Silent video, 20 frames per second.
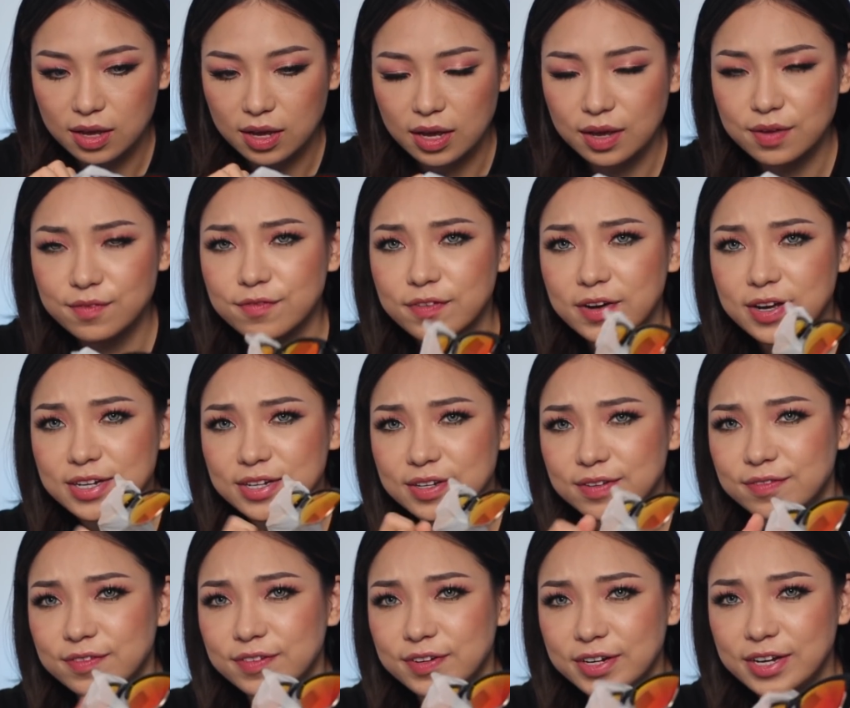I'm
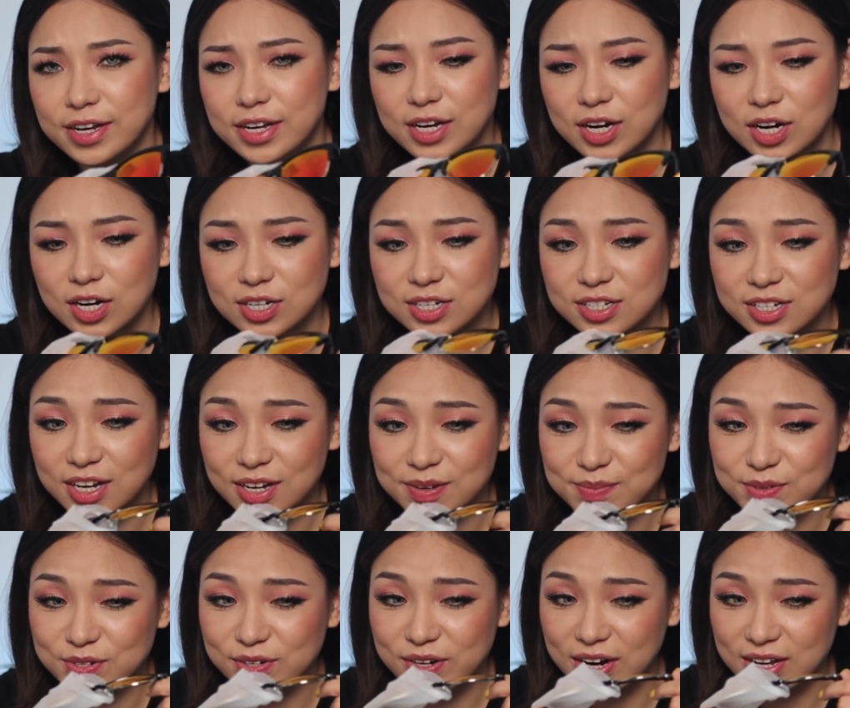finding really hard
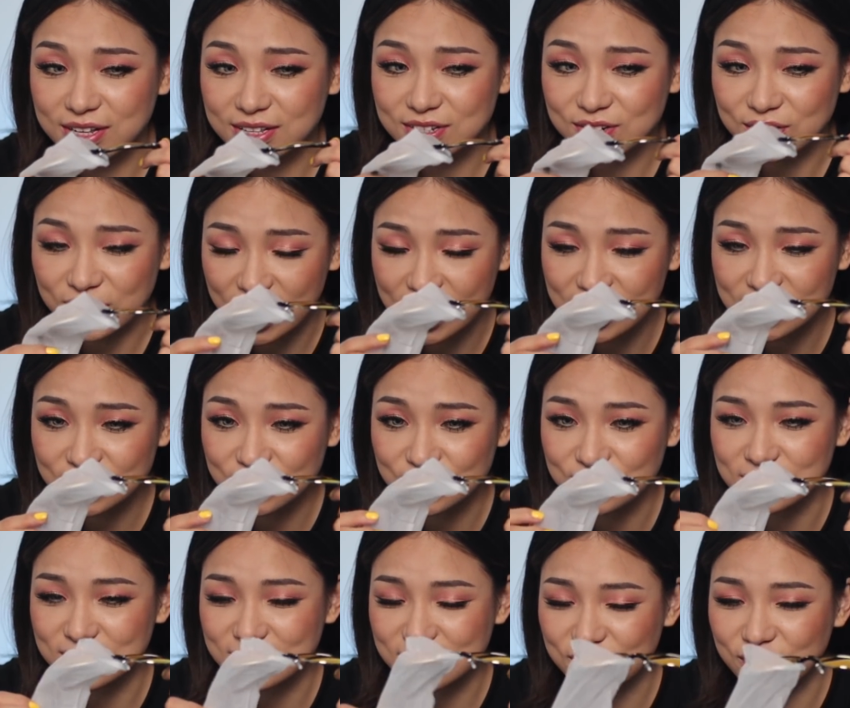time trying to
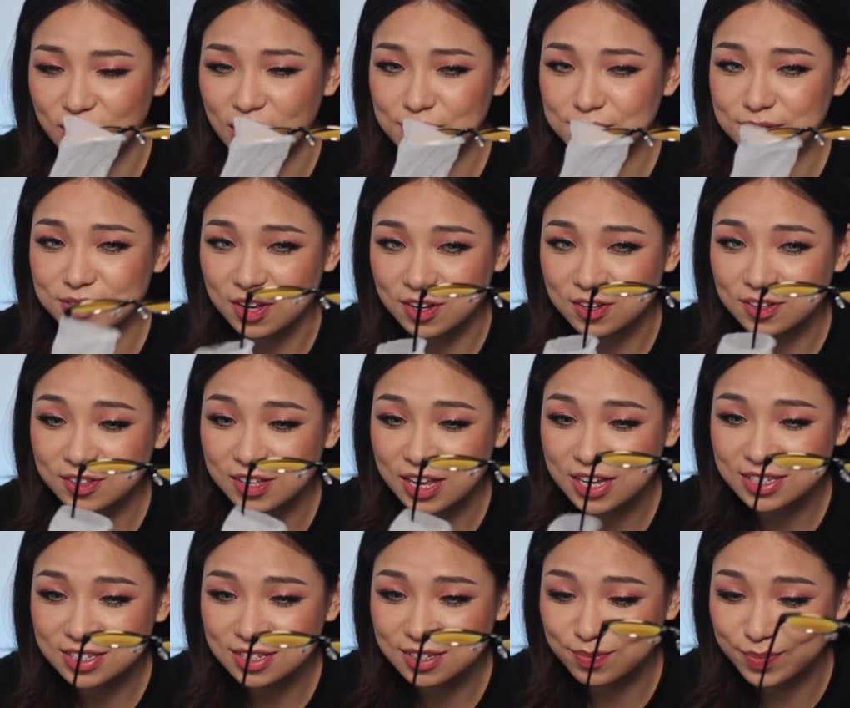describe
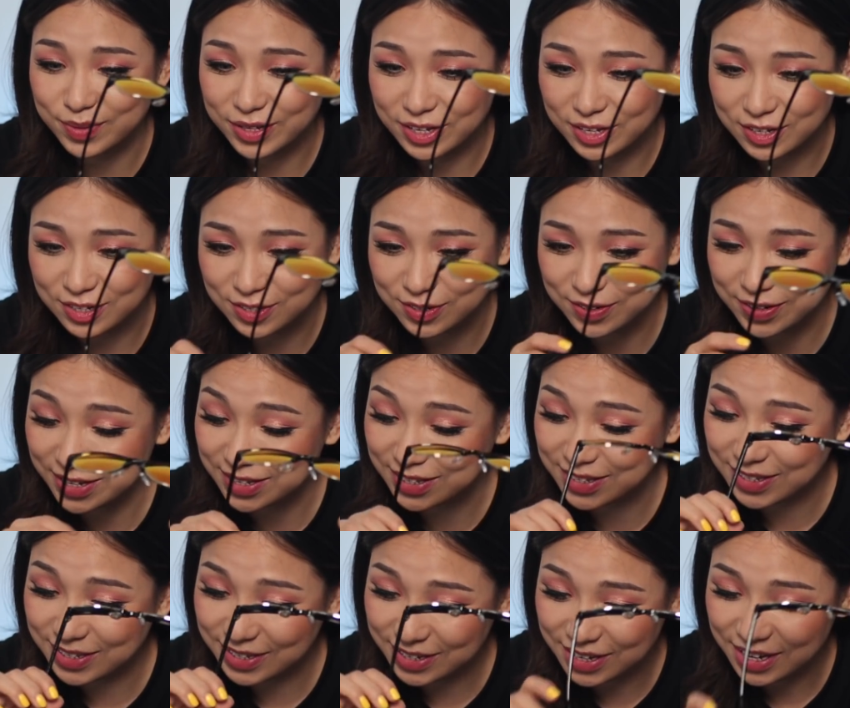sunglasses because you can
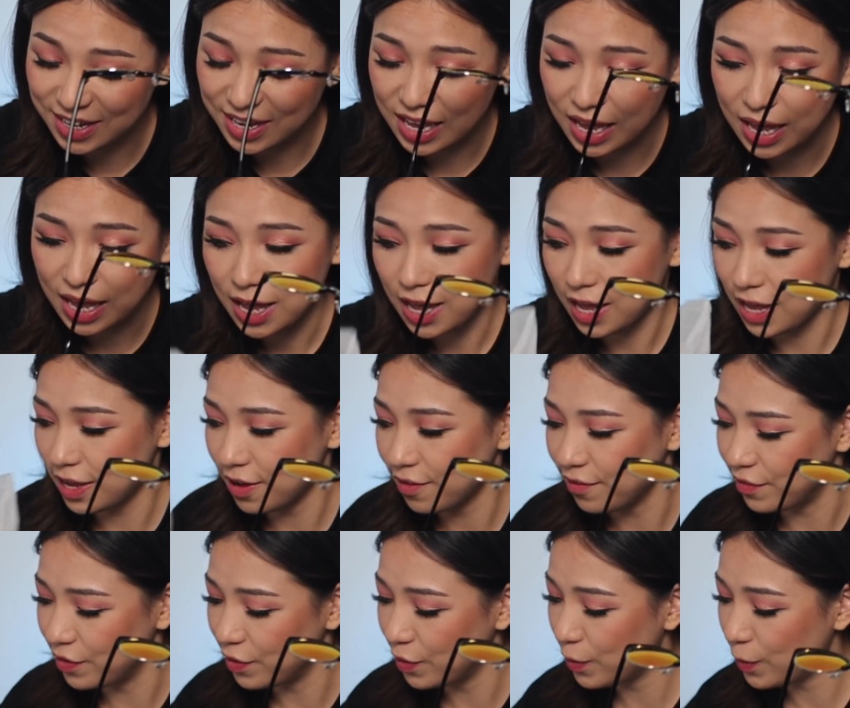see I
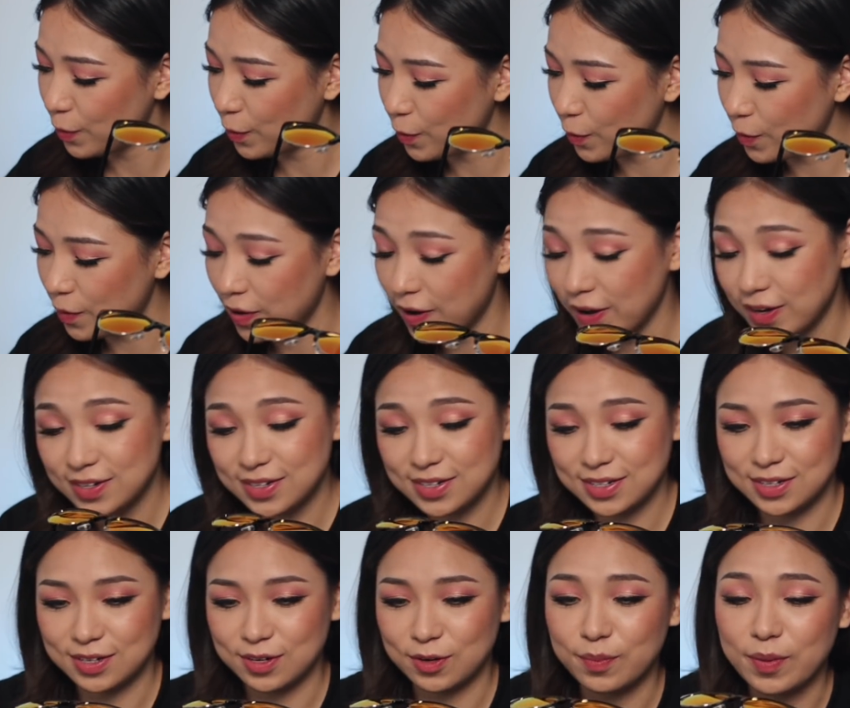have no
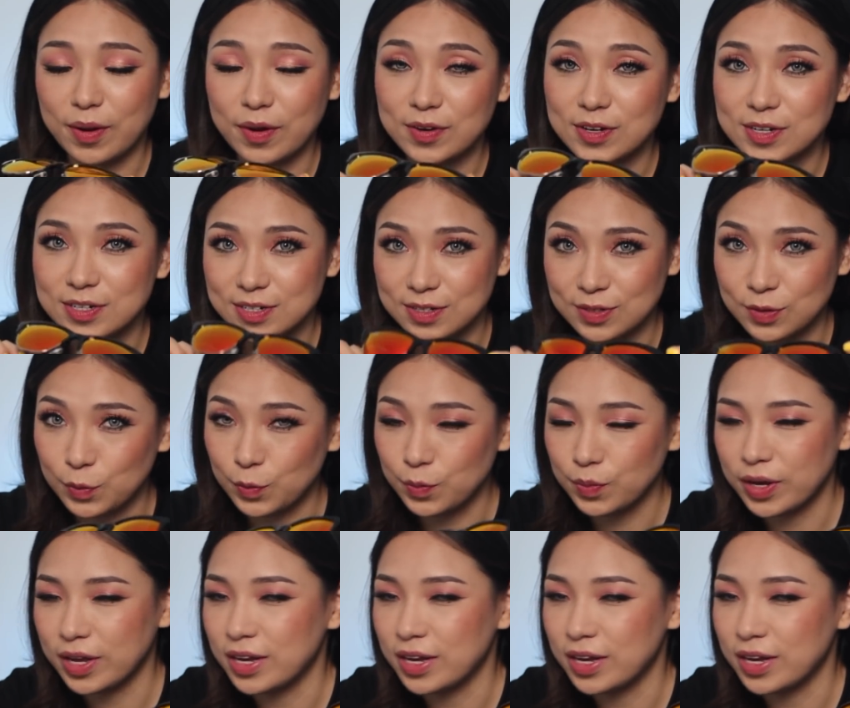idea about it, you know.